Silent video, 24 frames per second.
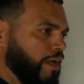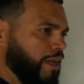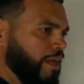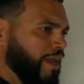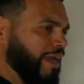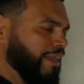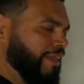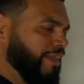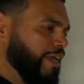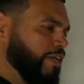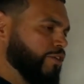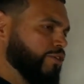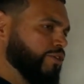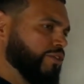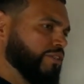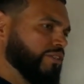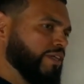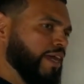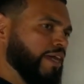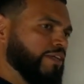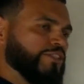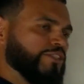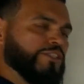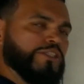Like they used to
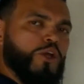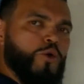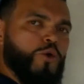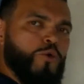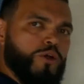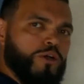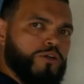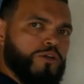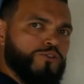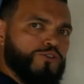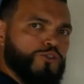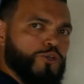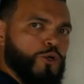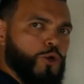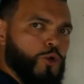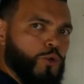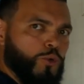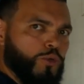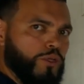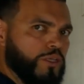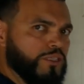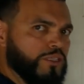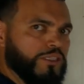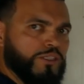say, slow and
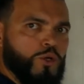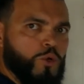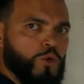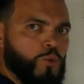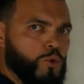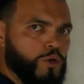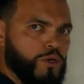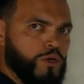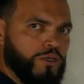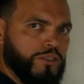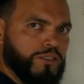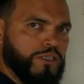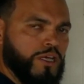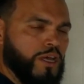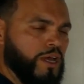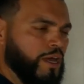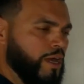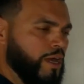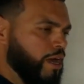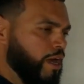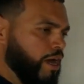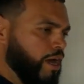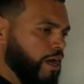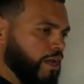controlled. It still works.
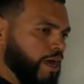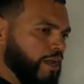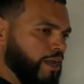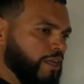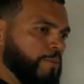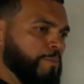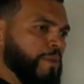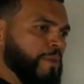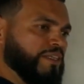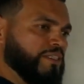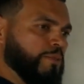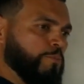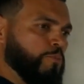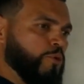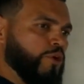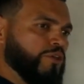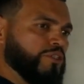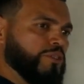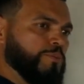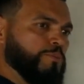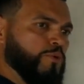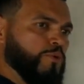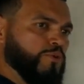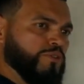A lot of the basic
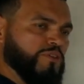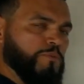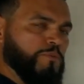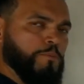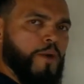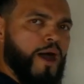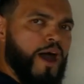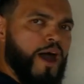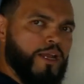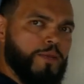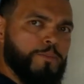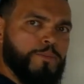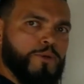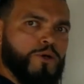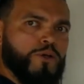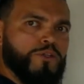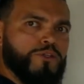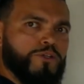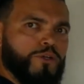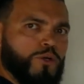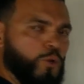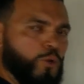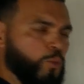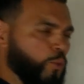principles of
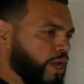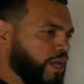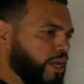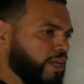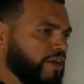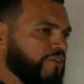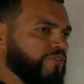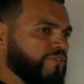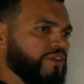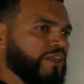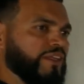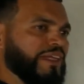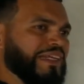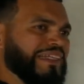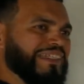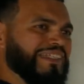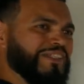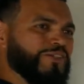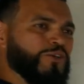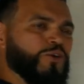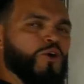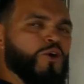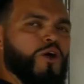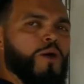bodybuilding or weightlifting, they
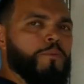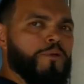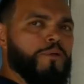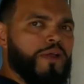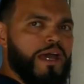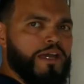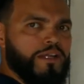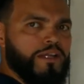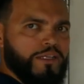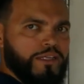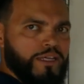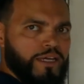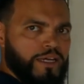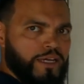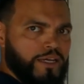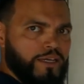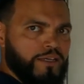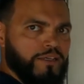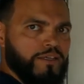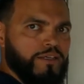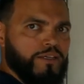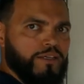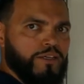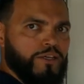still apply today.
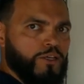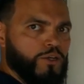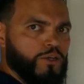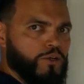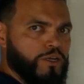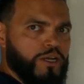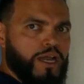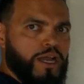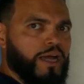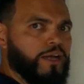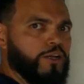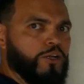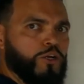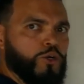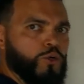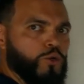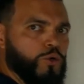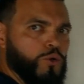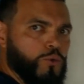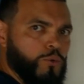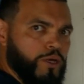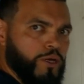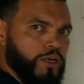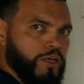You know, they're not going to go
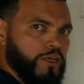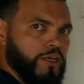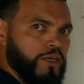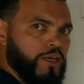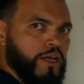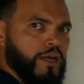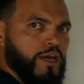away.